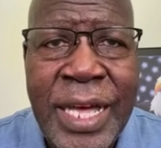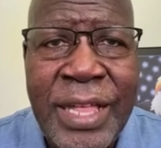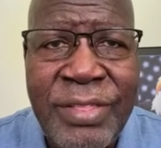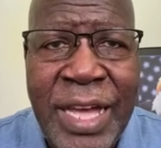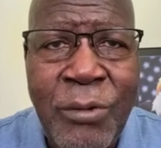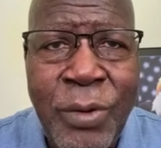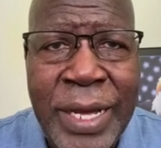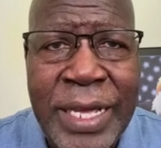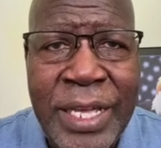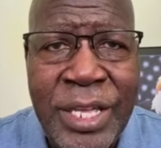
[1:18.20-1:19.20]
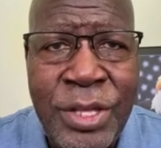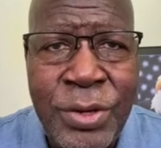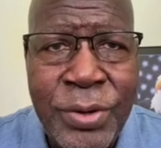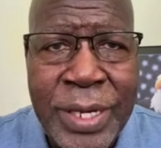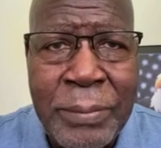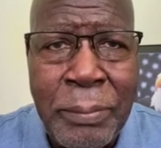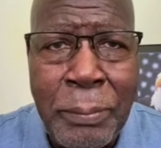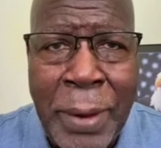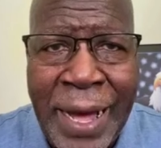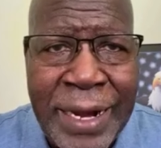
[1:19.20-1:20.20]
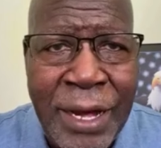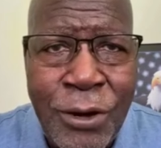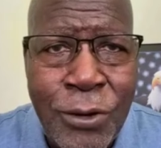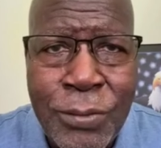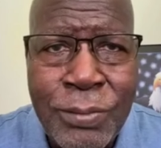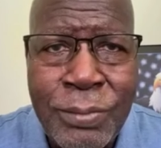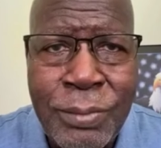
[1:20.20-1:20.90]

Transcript: In that way, you can buy the home